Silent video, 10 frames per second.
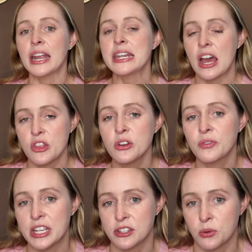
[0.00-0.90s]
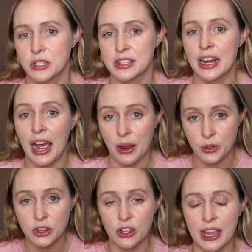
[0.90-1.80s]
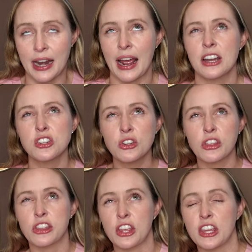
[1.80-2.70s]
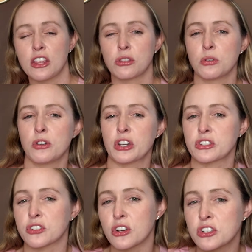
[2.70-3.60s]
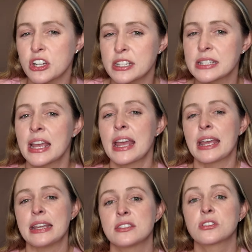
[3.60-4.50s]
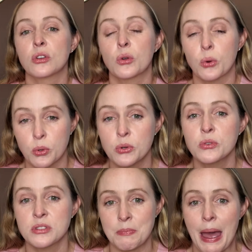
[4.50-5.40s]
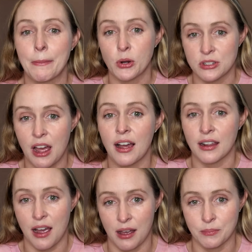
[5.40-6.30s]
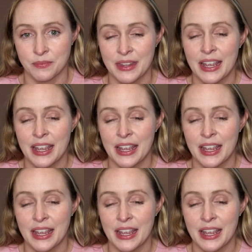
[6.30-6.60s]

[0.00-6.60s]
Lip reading: Another resource that I would look at as you're thinking through your excursions is cruisemapper.com.